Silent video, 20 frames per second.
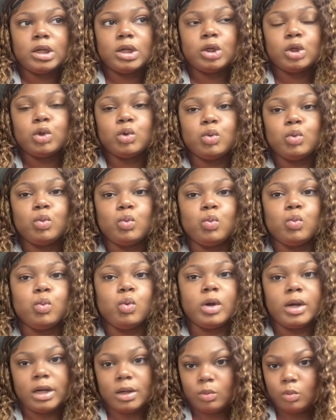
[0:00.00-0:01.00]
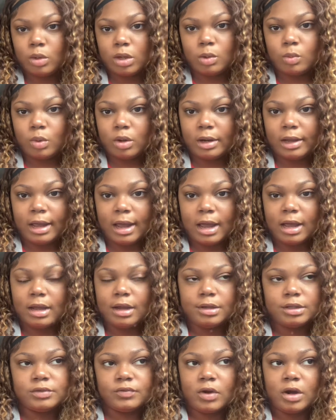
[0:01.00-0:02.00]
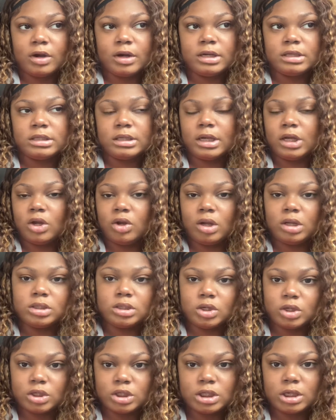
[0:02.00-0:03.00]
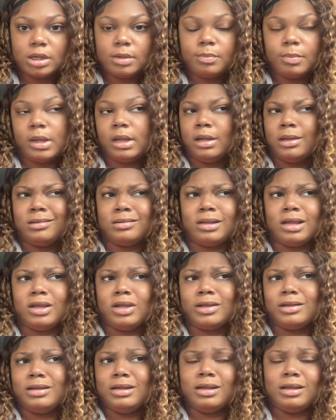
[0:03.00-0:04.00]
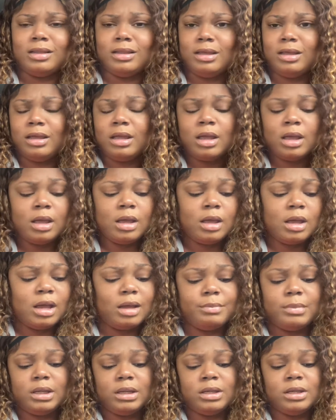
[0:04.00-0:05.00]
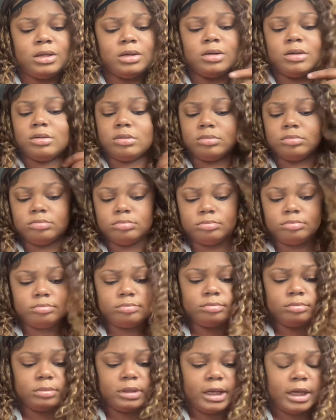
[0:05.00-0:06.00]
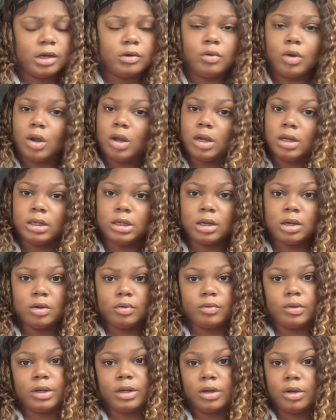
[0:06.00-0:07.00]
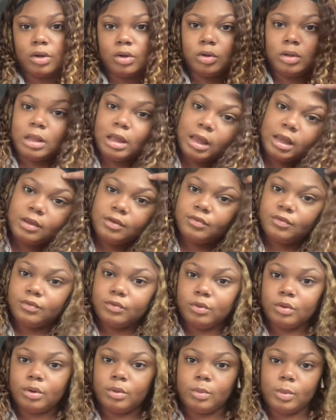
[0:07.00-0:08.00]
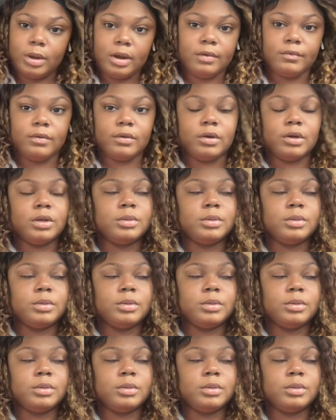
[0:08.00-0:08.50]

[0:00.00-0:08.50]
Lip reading: you wouldn't want to work at as far as, like, your internship and, like, your daily, I mean, your later on career or life or whatever.